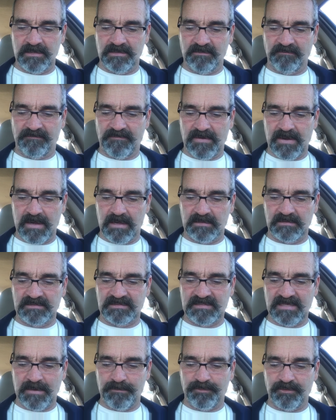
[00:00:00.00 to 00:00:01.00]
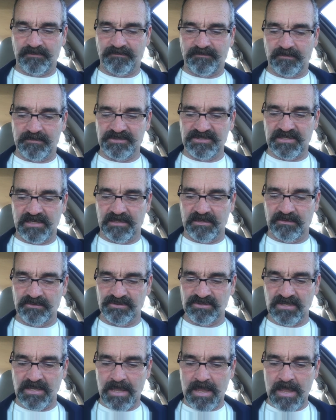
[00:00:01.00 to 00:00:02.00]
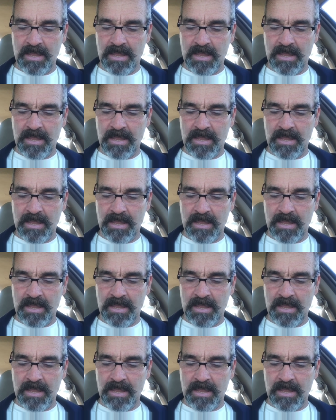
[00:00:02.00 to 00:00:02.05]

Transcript: undefiled, separate from sinners,